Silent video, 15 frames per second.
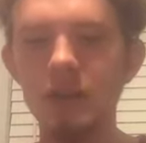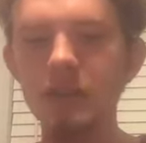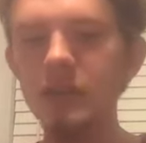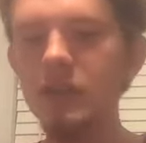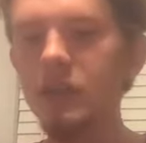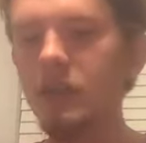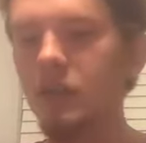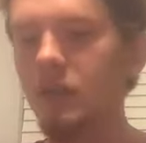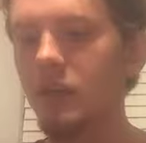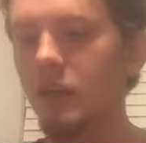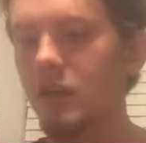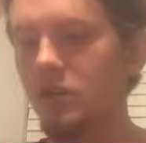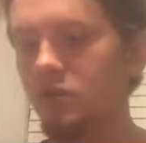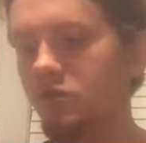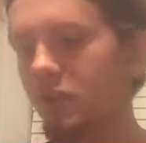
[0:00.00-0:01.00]
knee
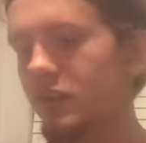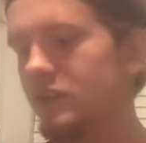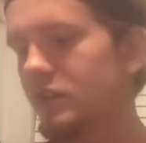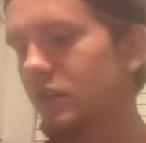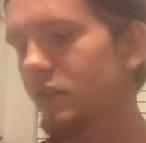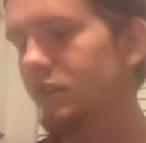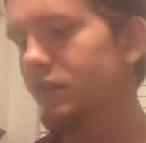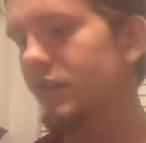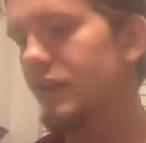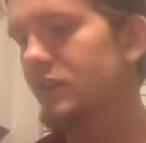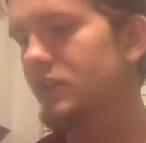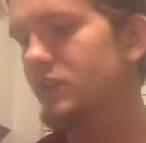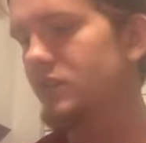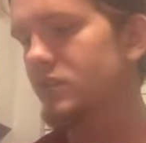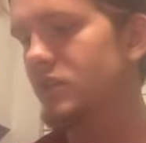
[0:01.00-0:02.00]
strike to the
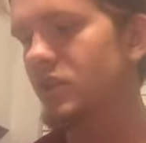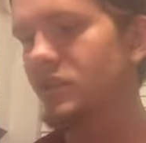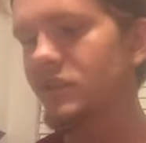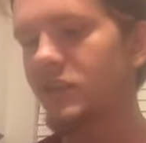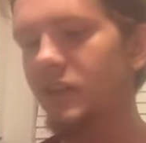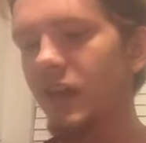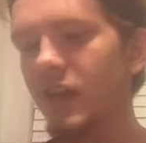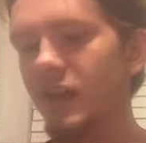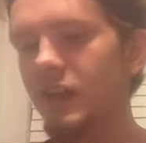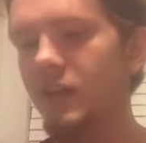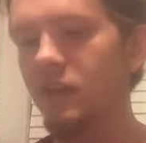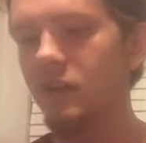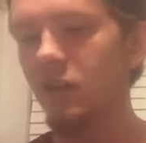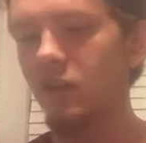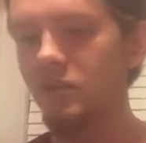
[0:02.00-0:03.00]
face, GTA he
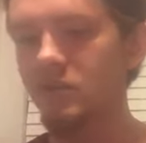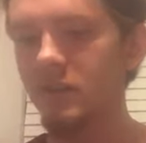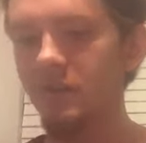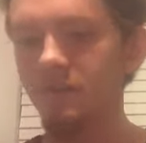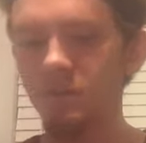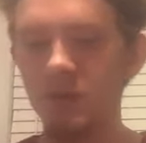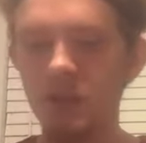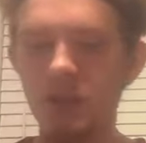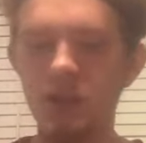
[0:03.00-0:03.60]
calls it,